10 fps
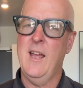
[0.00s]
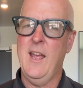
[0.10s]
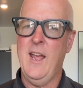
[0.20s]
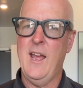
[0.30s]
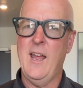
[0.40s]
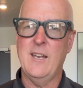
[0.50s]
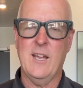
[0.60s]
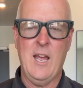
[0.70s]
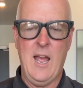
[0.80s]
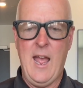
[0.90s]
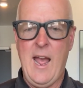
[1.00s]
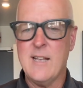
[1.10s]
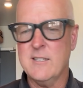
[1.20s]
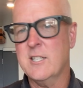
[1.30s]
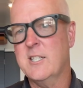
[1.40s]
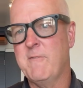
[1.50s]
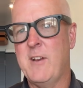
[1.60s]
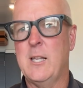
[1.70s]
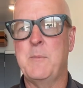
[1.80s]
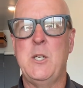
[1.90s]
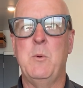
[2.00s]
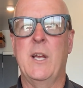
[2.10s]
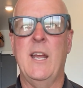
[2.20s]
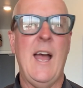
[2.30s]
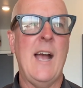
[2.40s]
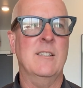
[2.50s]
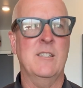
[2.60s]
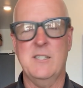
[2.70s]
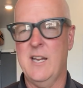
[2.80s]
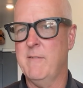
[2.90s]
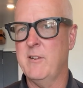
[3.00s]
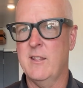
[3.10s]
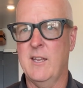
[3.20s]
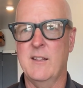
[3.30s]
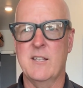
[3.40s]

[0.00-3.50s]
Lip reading: and as it's developed, you will get access to everything.